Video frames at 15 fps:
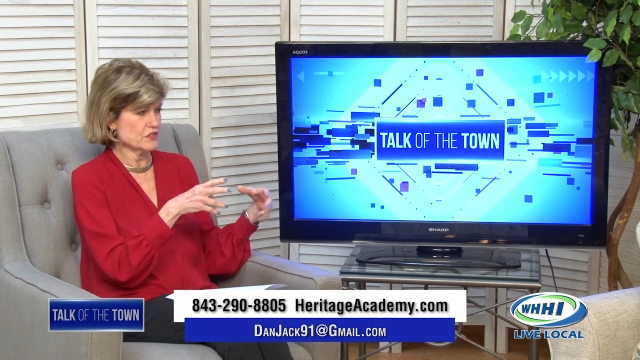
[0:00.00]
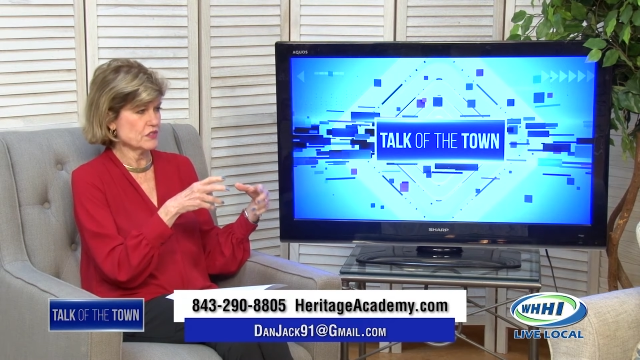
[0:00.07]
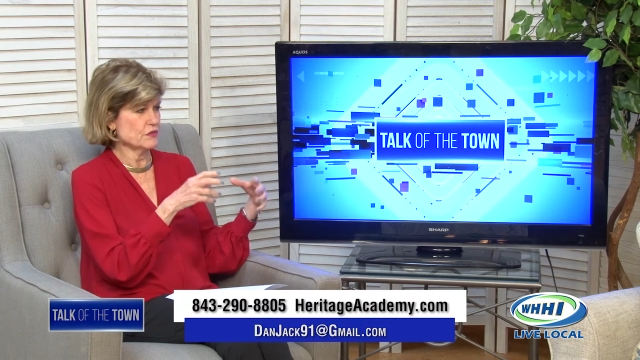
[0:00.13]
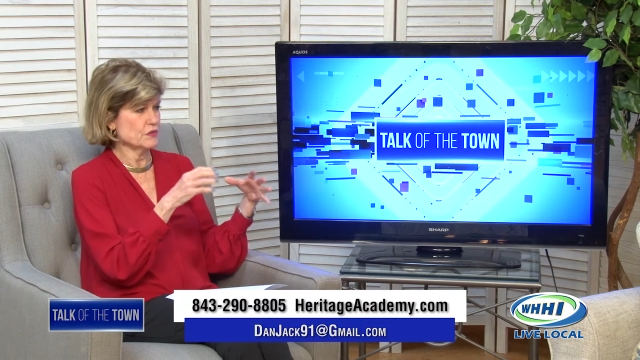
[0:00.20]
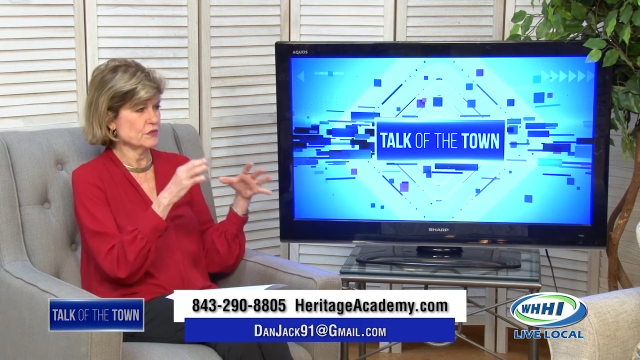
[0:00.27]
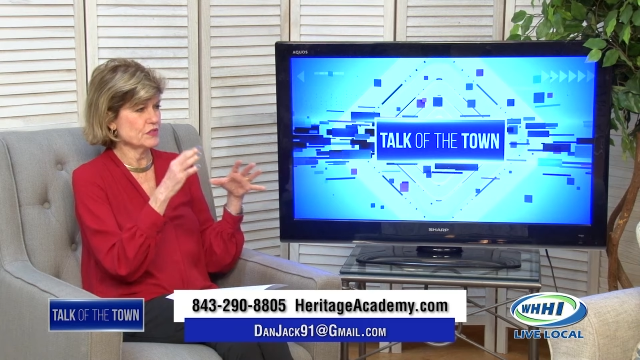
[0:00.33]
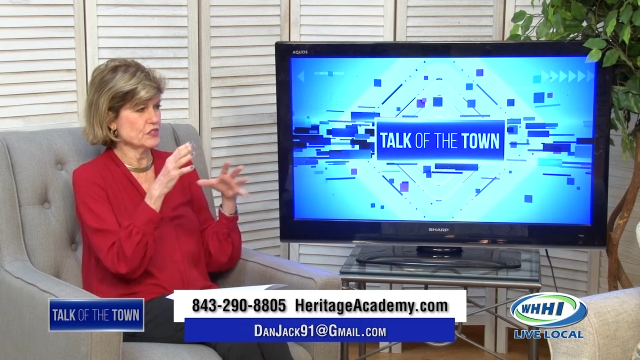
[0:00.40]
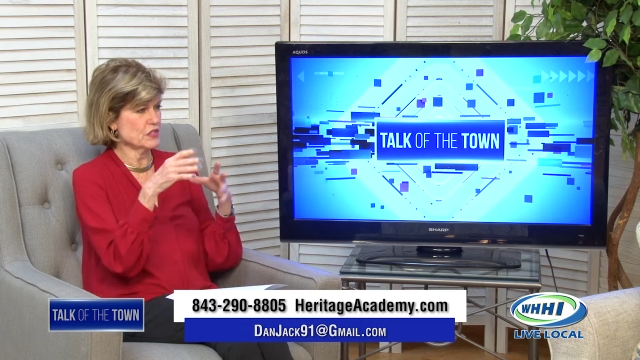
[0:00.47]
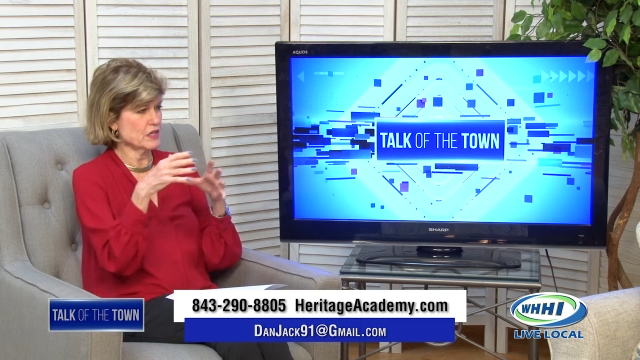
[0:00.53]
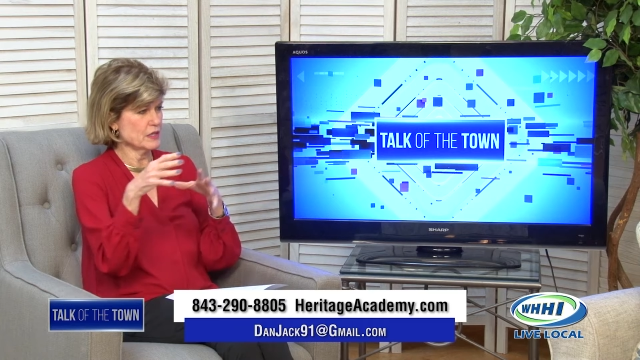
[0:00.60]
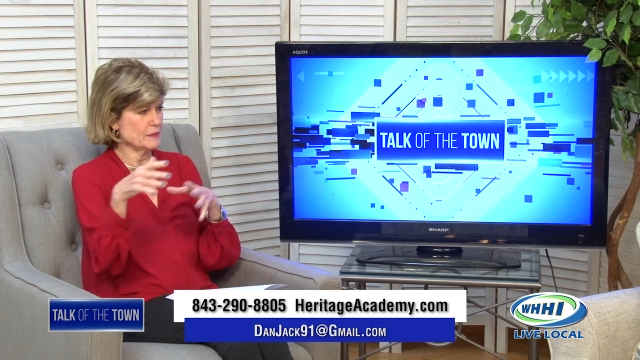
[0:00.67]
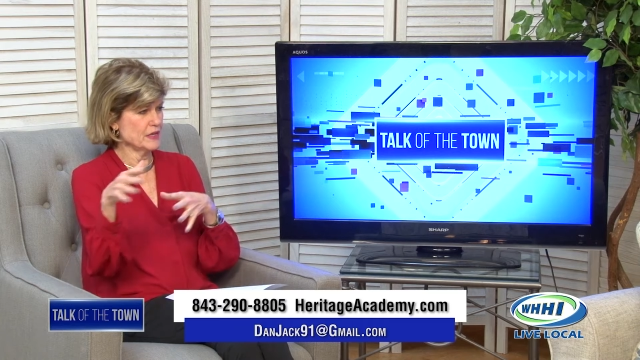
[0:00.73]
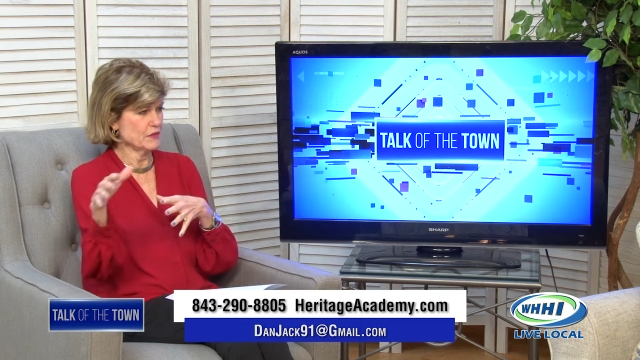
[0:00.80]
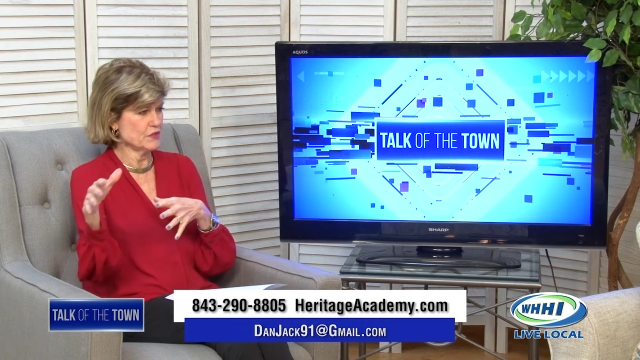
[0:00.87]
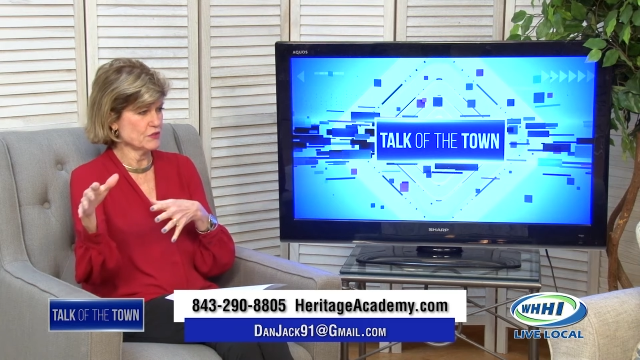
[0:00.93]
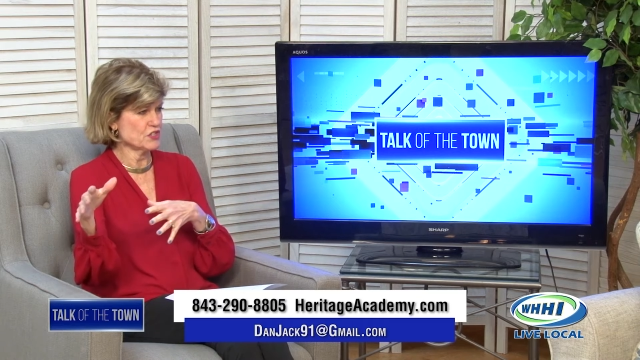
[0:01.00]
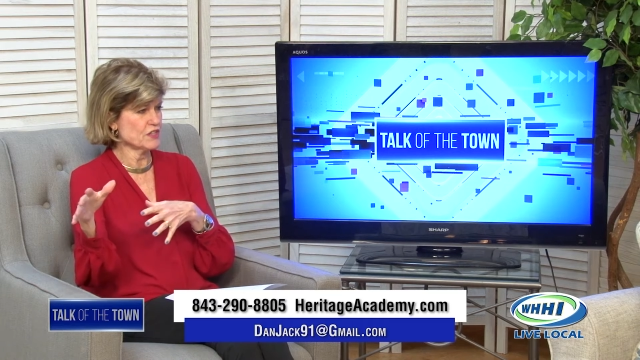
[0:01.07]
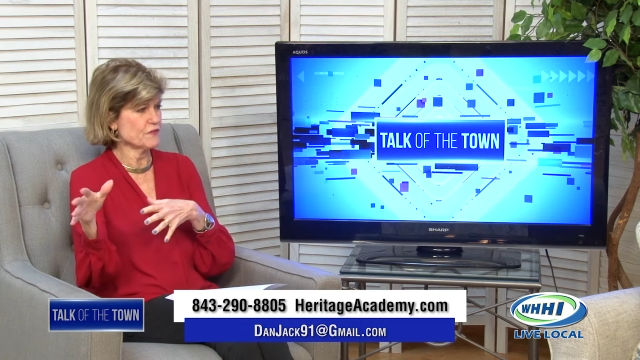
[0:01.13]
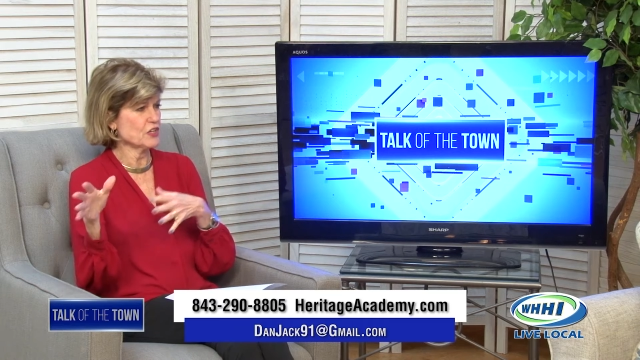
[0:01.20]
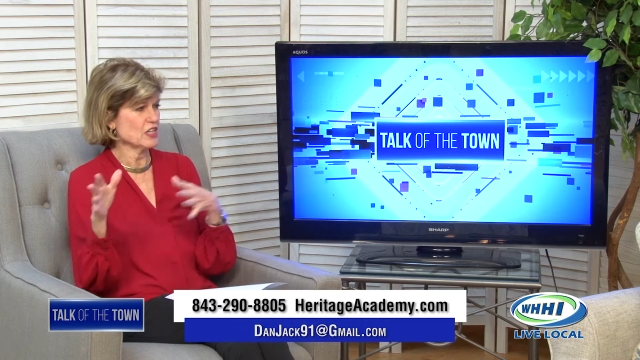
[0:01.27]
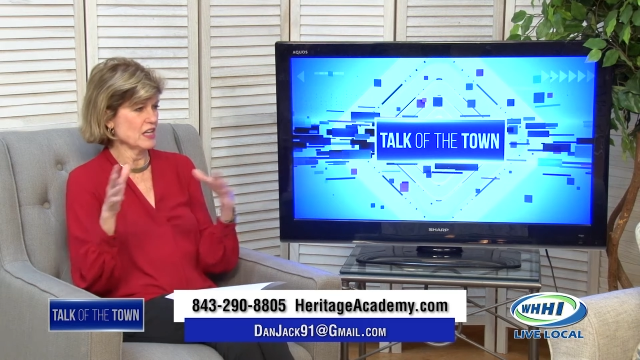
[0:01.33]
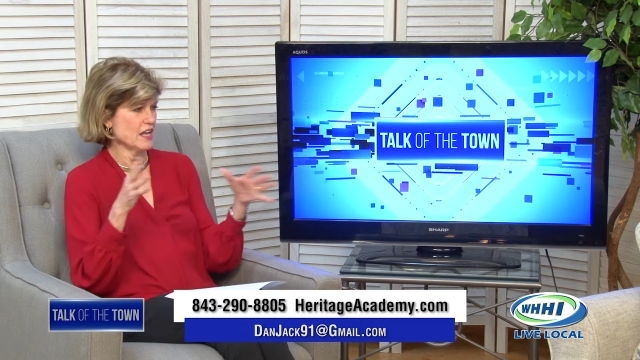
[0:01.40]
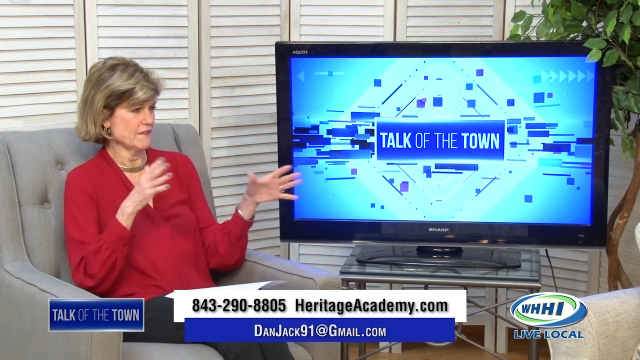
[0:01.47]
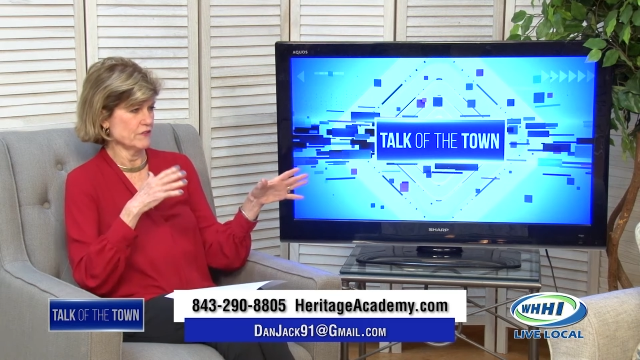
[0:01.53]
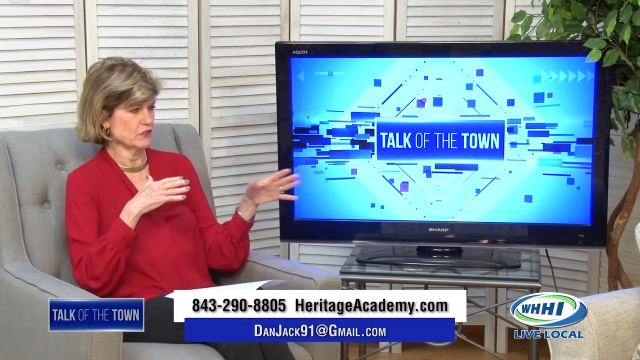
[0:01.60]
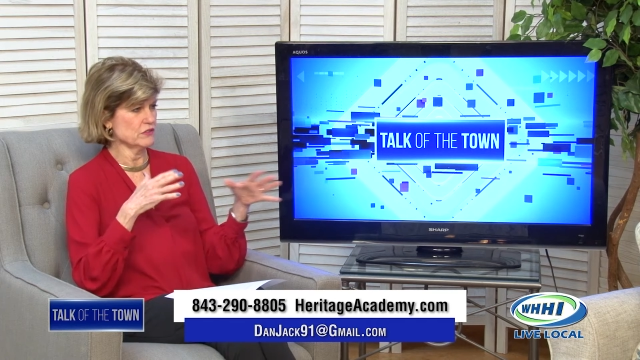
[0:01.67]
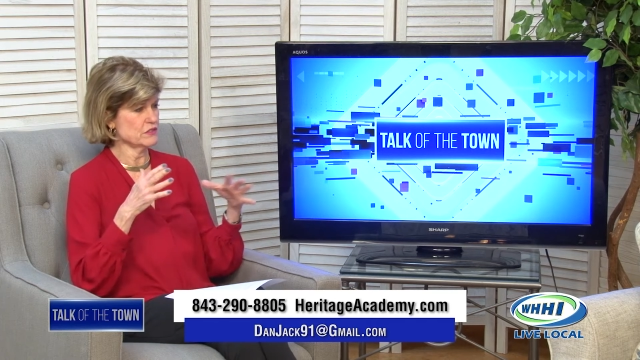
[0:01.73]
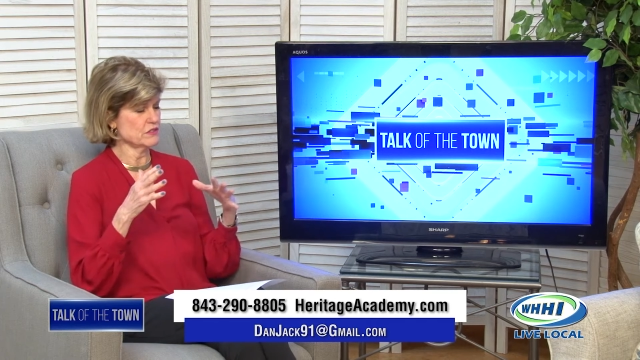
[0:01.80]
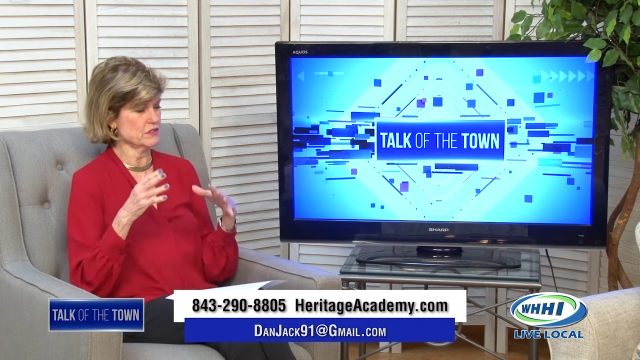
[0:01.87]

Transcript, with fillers: So talk about Correct. those different levels.